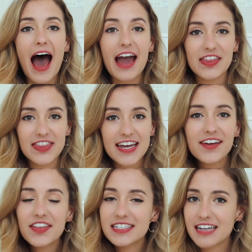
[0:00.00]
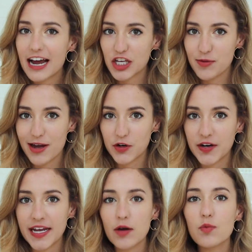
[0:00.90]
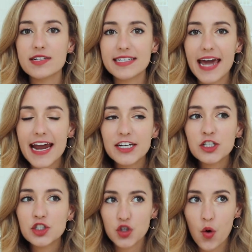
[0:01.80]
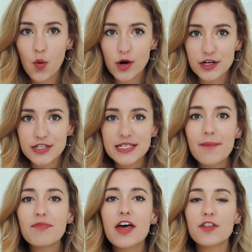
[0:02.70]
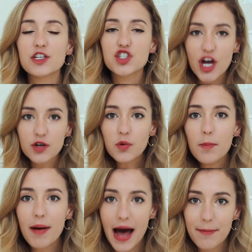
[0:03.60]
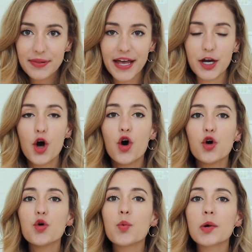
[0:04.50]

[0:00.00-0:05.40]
I think this documentary was catered towards the general public who